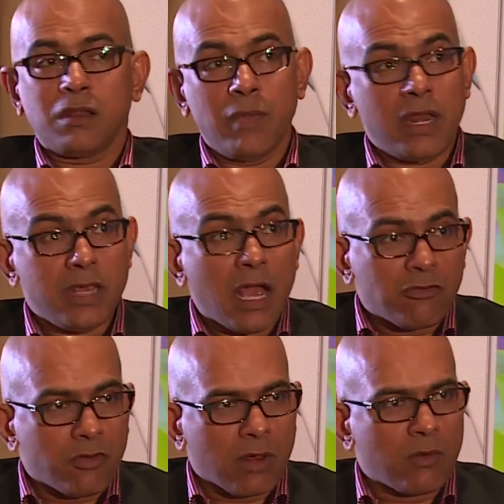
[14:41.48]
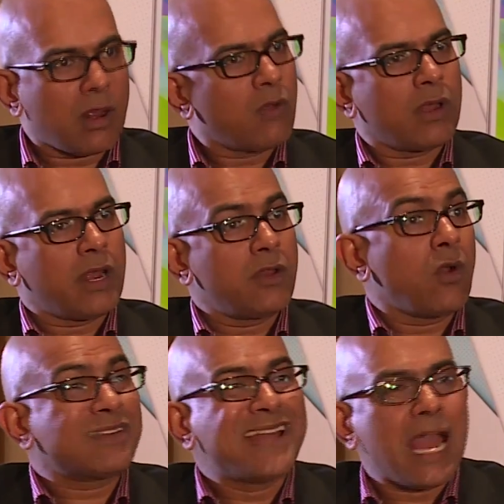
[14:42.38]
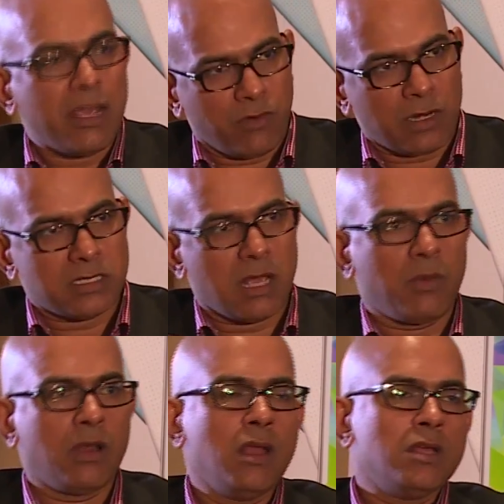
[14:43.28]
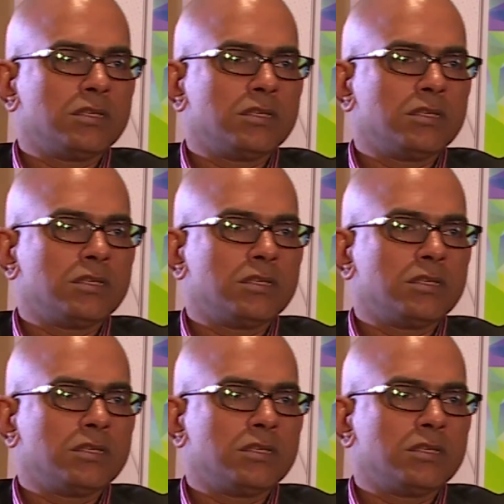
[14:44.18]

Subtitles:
remain young forever? How can I not die, for example?